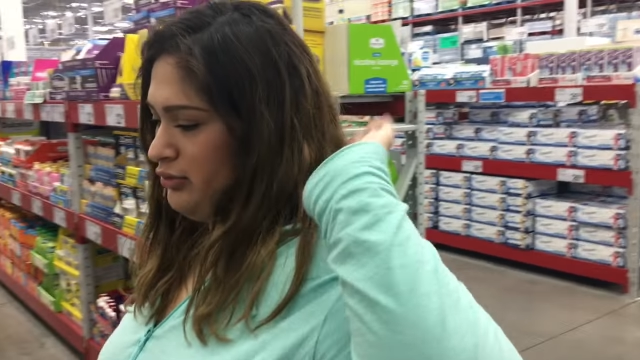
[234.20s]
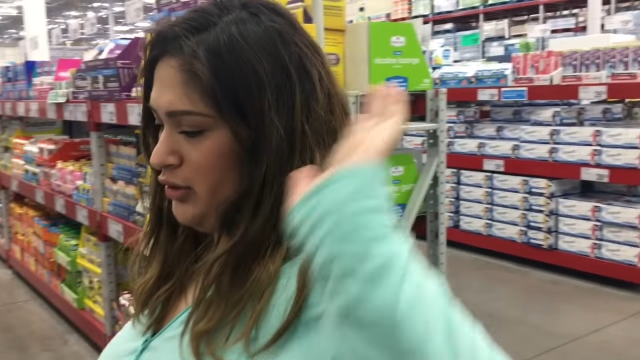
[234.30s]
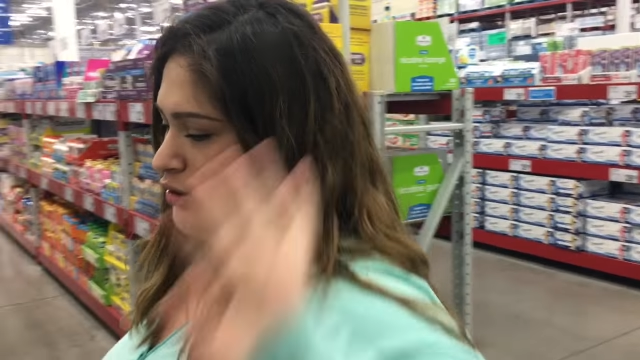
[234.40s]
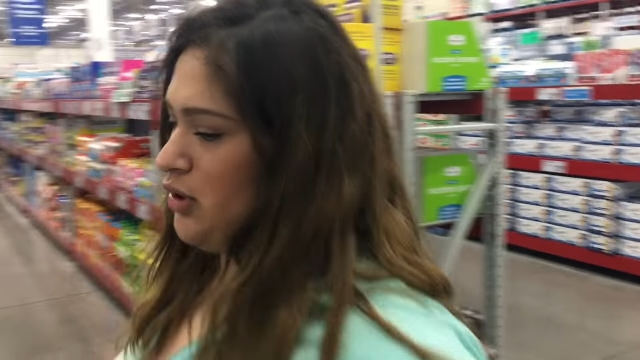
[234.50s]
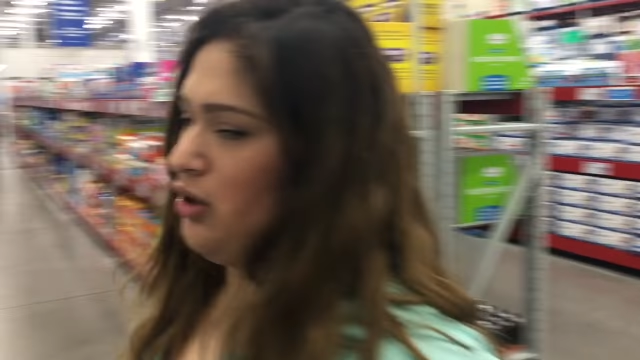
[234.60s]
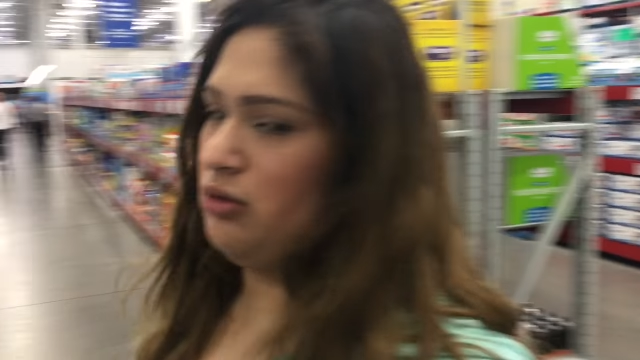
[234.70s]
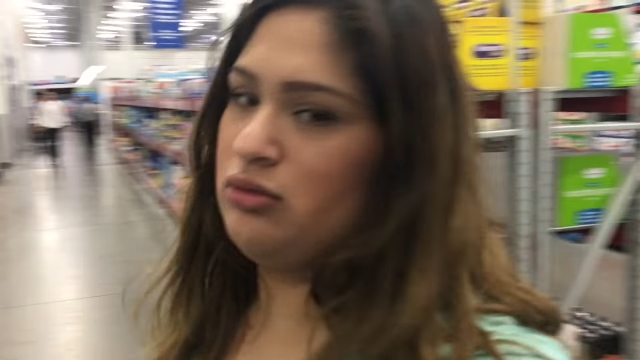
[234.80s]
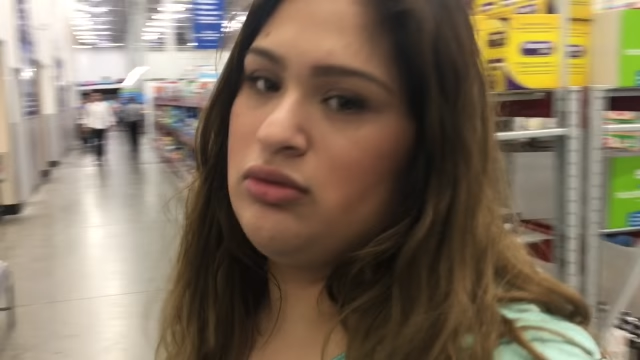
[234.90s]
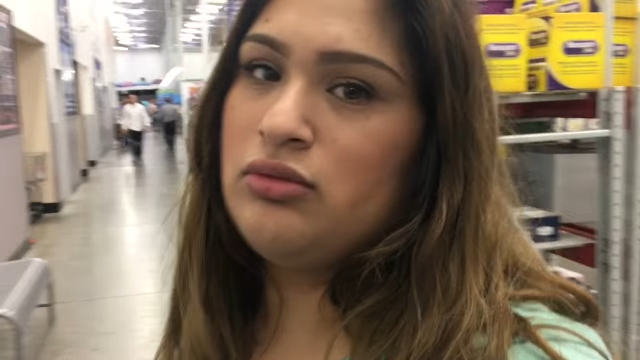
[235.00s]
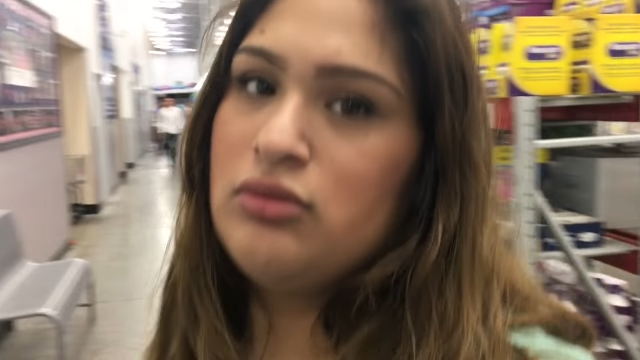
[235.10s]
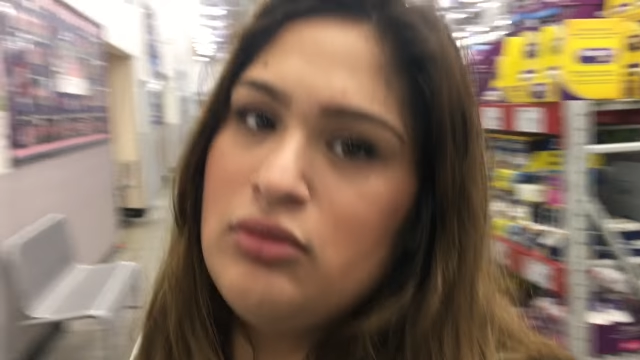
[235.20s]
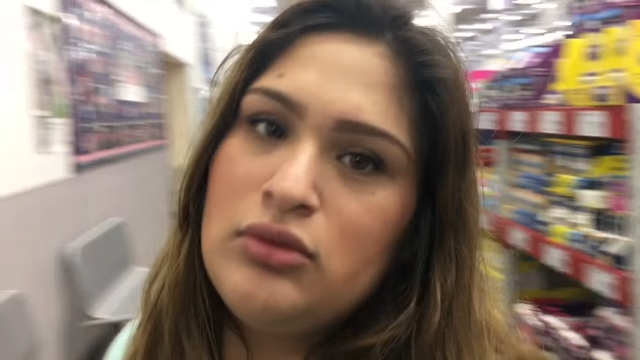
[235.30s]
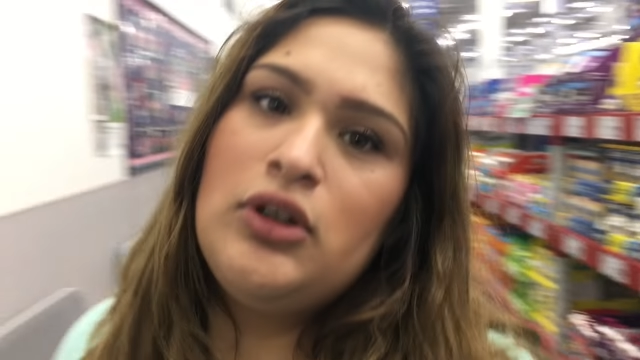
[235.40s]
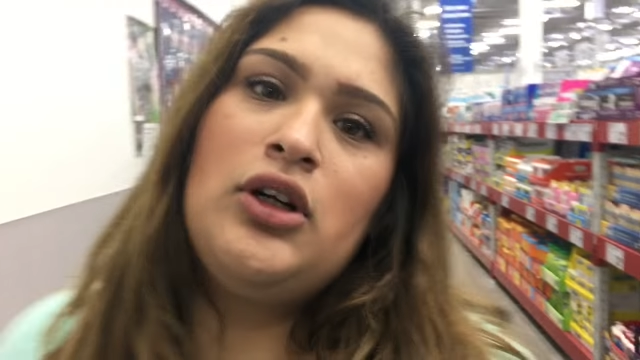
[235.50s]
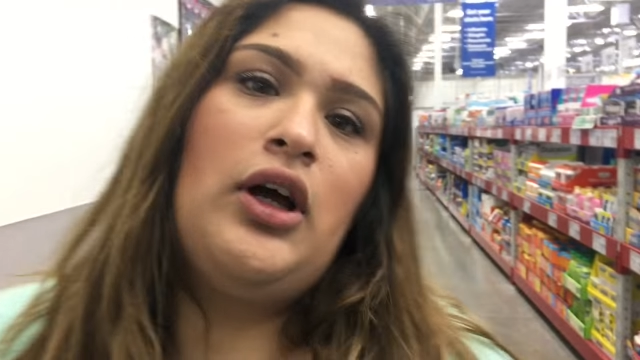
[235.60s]
Let's go.
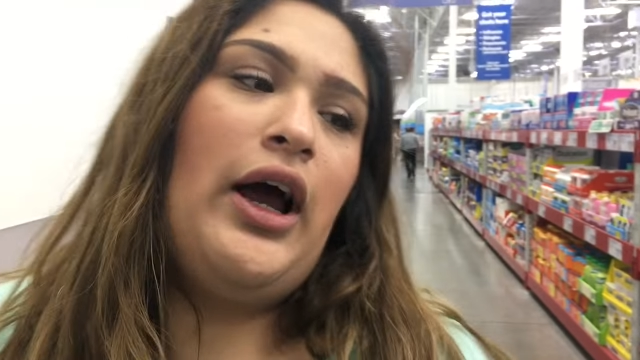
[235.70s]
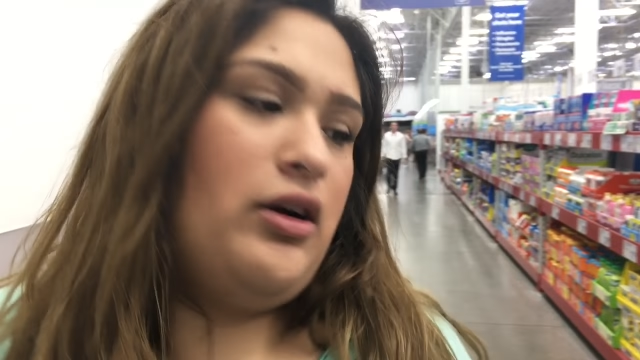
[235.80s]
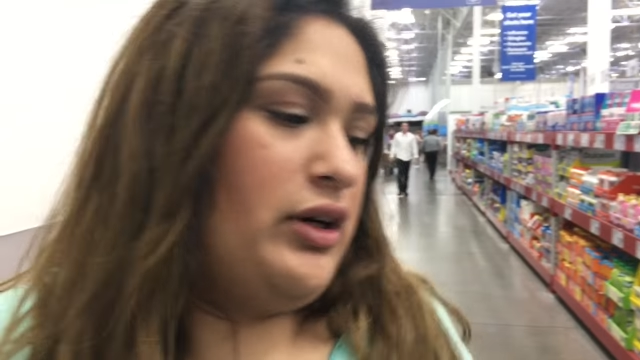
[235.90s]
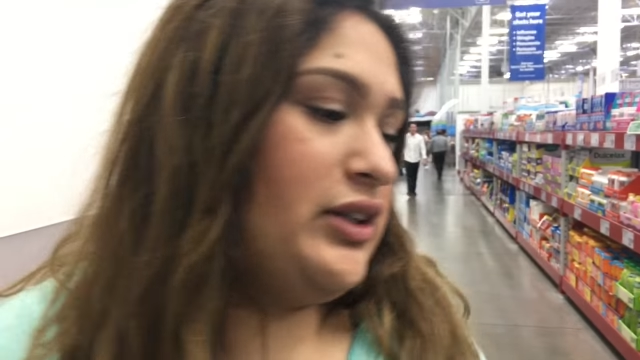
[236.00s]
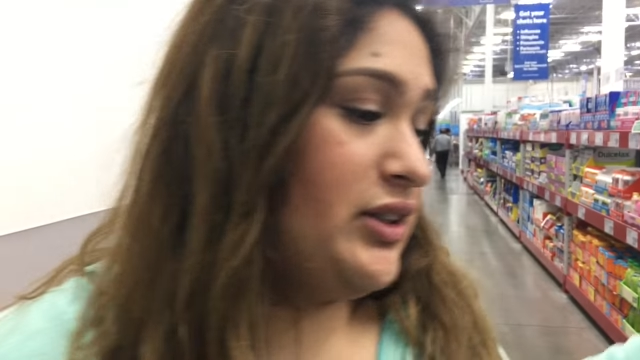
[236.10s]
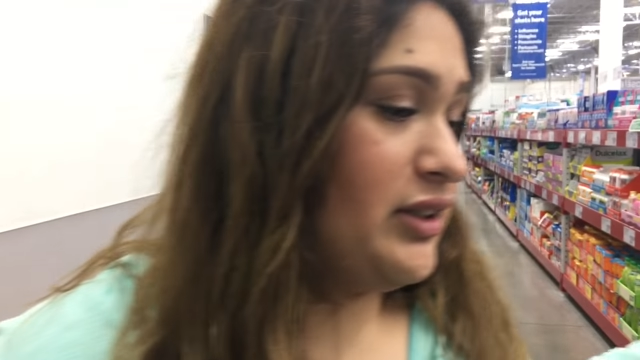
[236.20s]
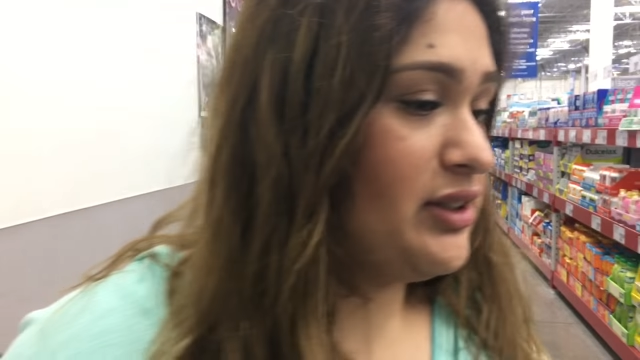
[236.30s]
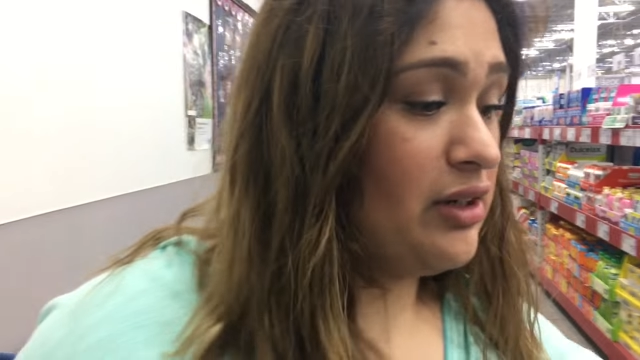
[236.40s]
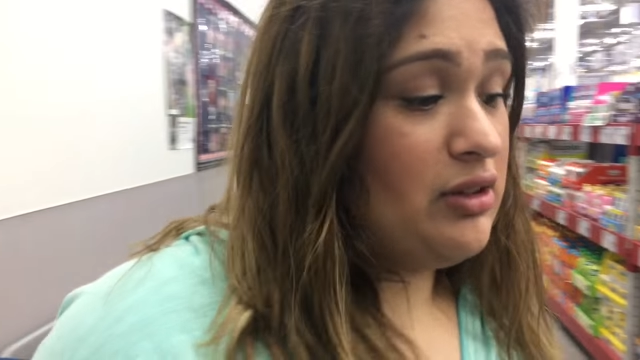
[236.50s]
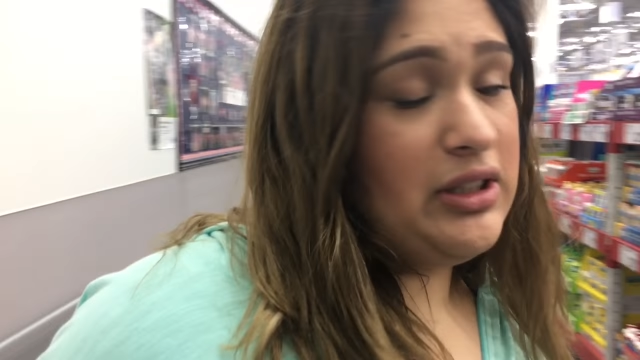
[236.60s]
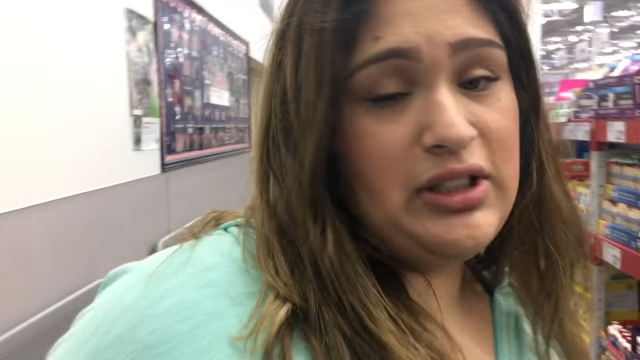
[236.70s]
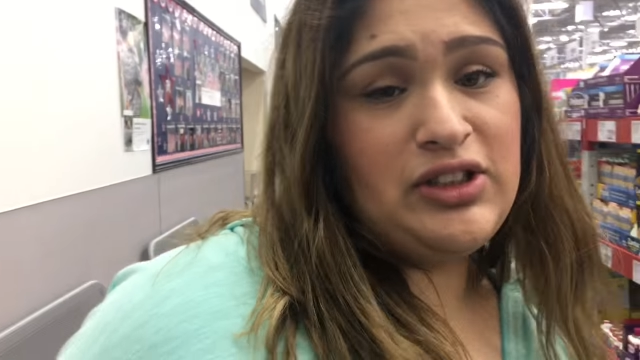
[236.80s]
I don't need this. I don't need